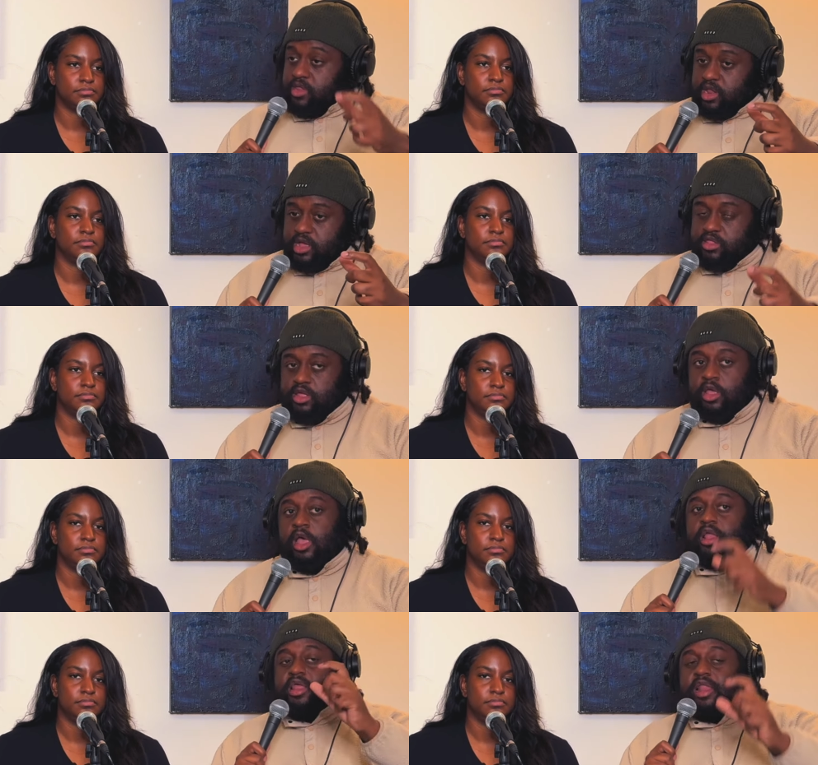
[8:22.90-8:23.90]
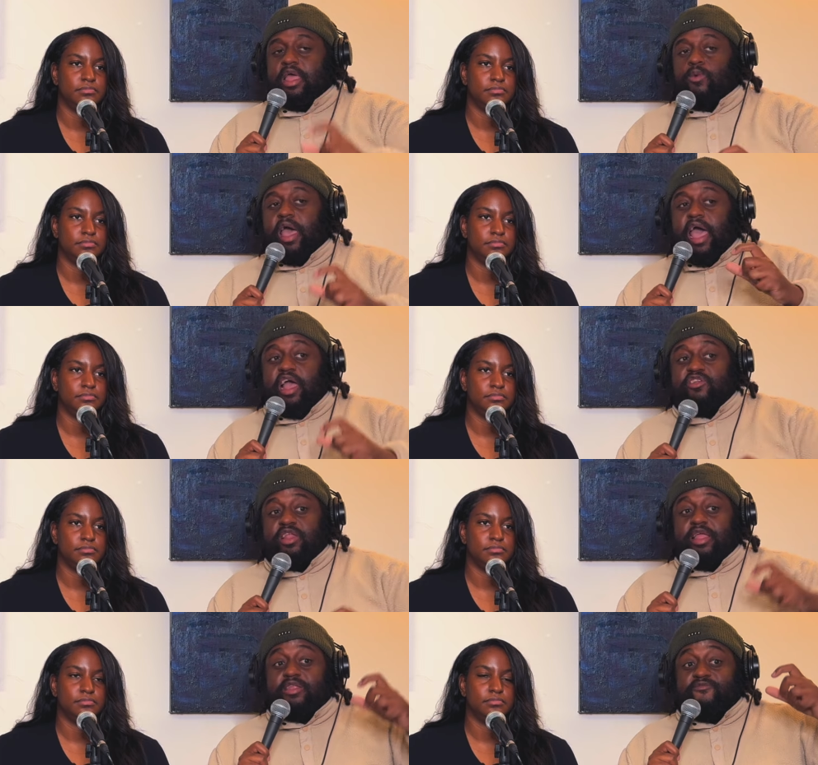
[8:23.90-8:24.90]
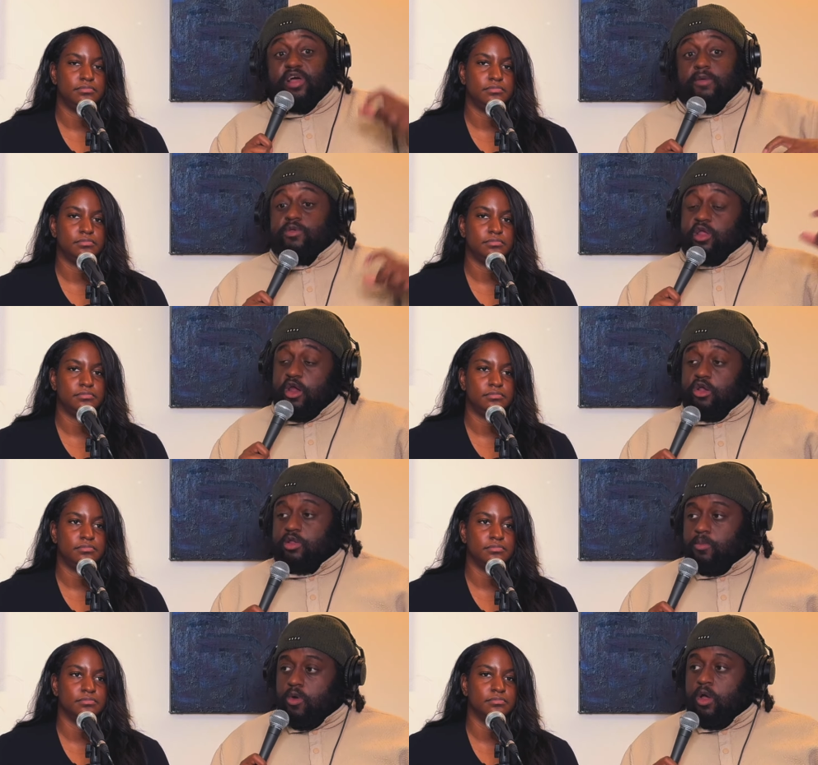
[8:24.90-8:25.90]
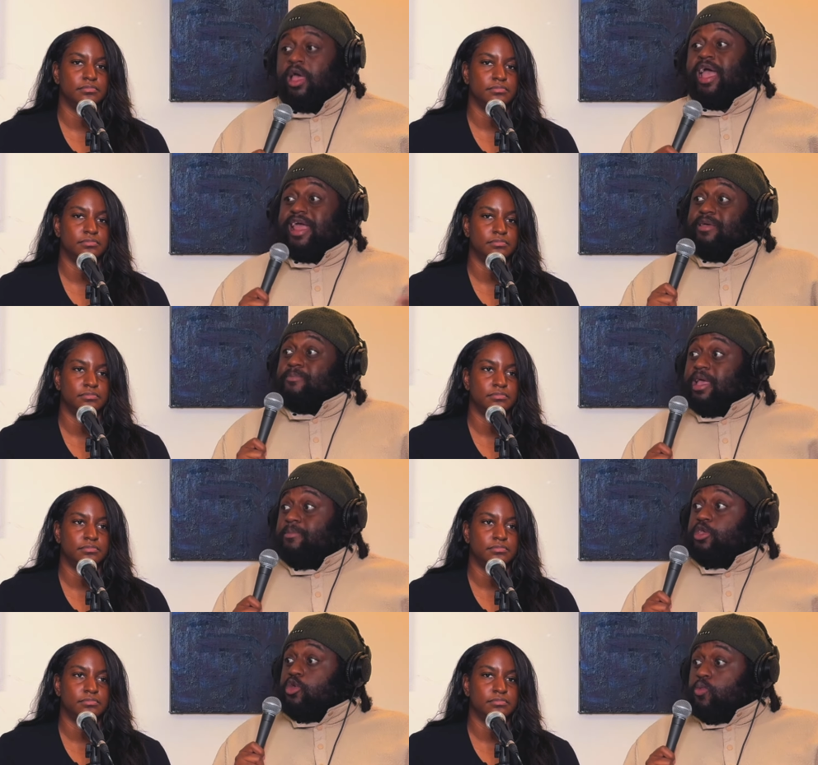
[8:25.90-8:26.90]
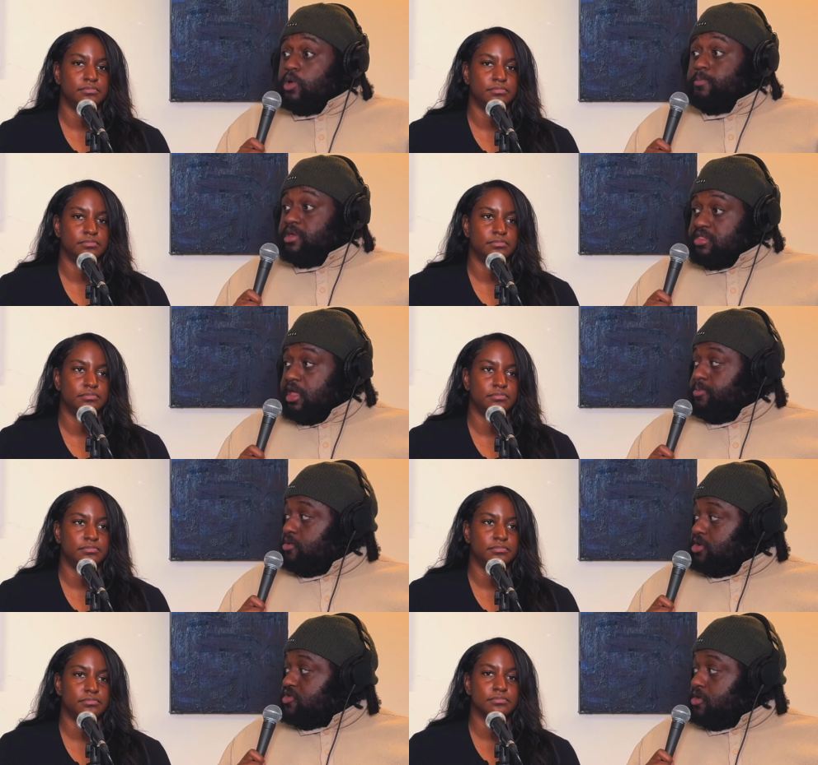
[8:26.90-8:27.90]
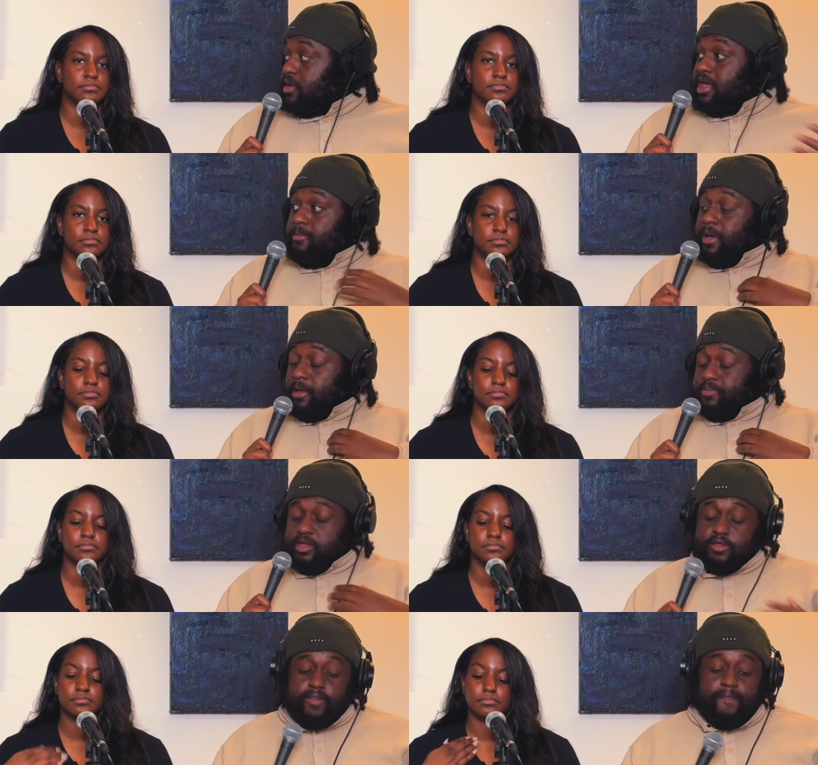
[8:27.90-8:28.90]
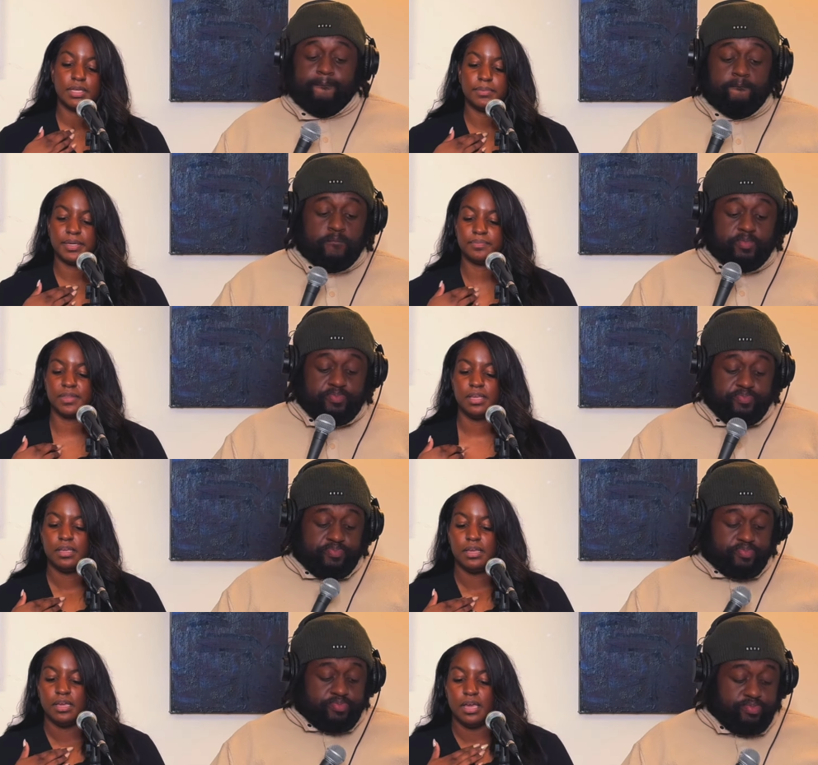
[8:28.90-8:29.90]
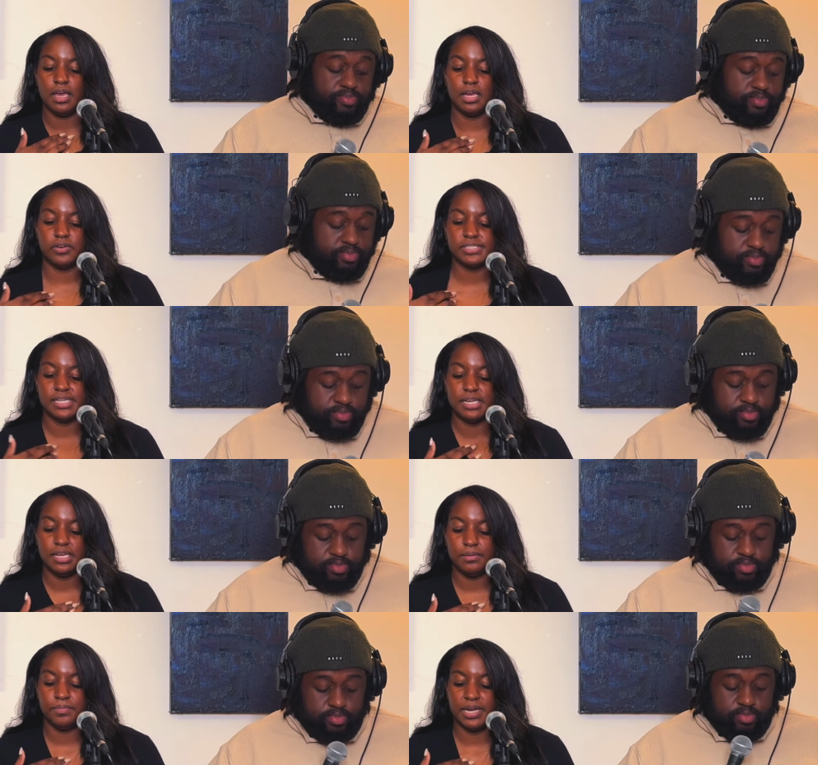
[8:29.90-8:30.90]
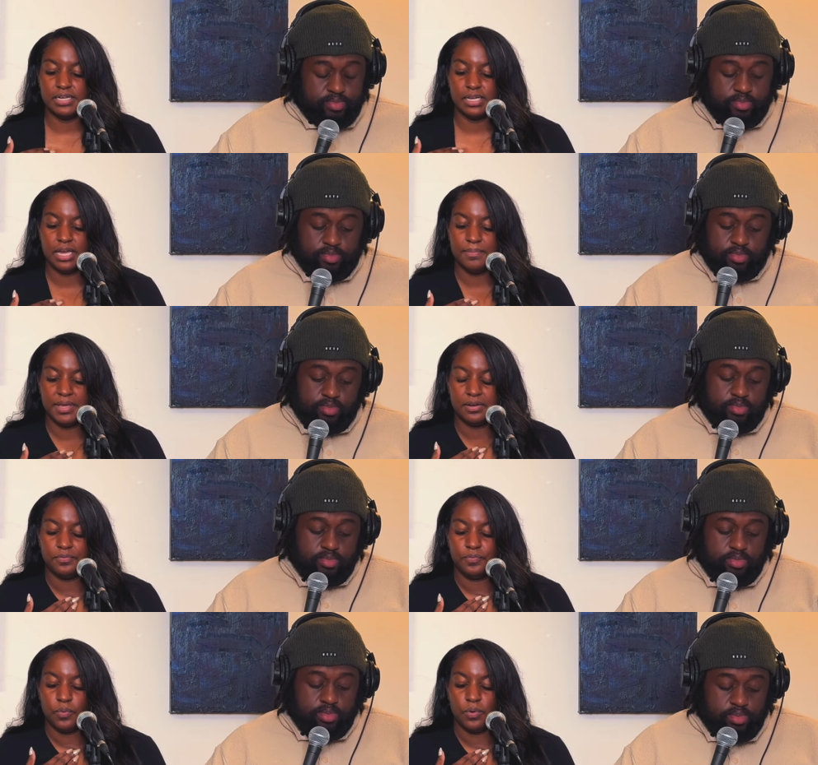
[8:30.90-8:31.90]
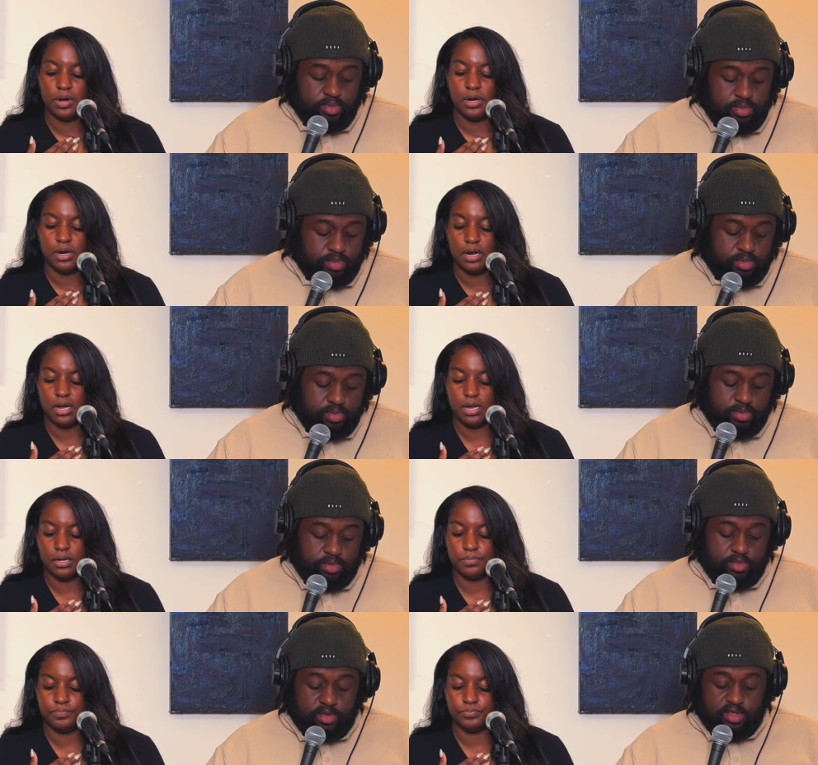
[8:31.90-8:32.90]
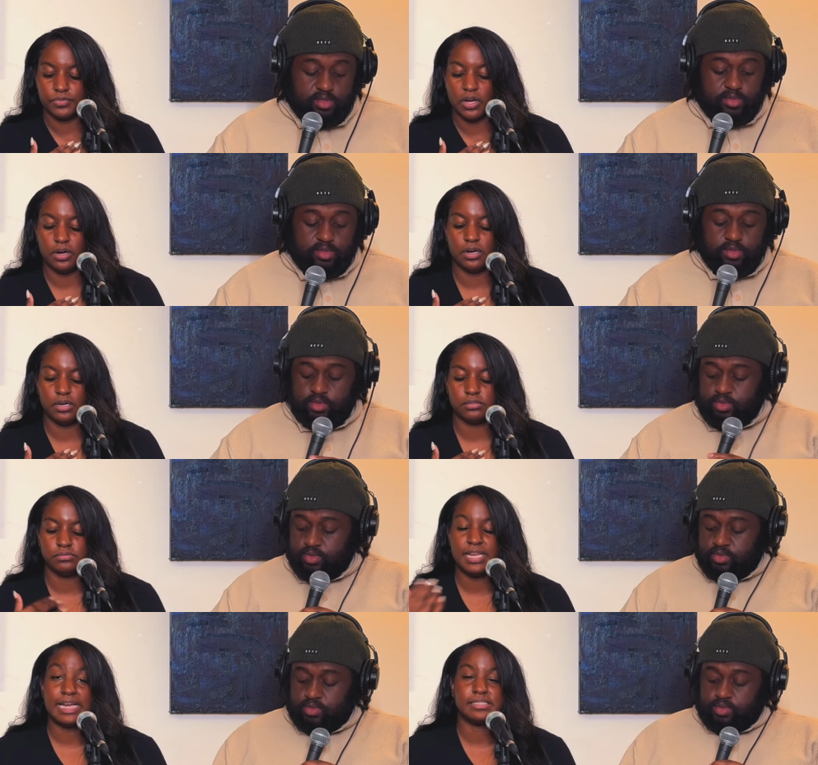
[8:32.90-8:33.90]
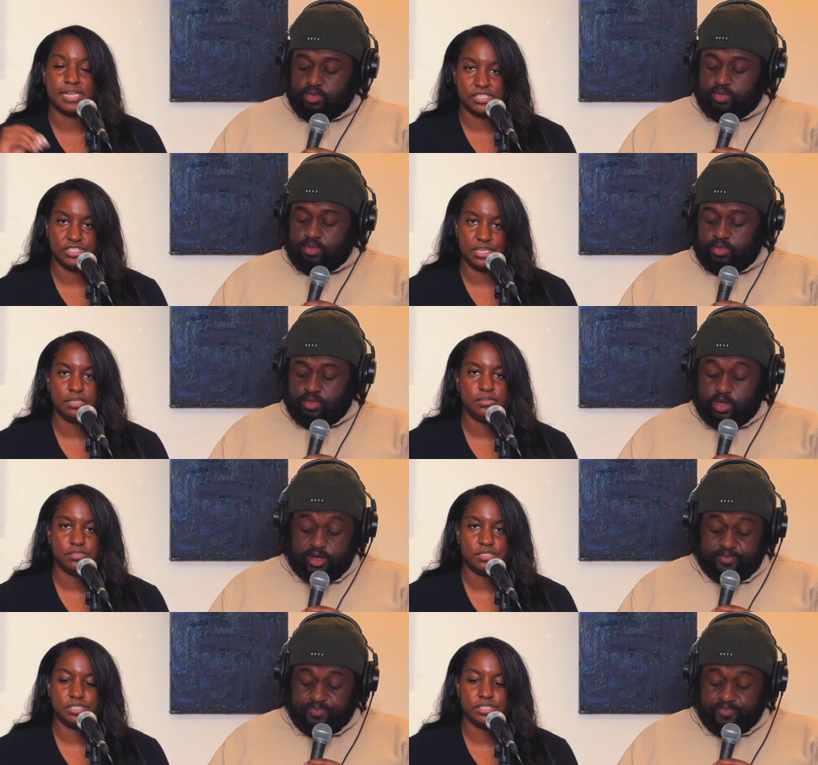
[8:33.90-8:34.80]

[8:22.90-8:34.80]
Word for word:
Speaker 1: legacy, then it would actually develop your character more, and then maybe you will be a staple on the show, mm-hmm. in my opinion.
Speaker 2: Maybe. Uh, Kristina and Brandon come in for um, her next session yeah. to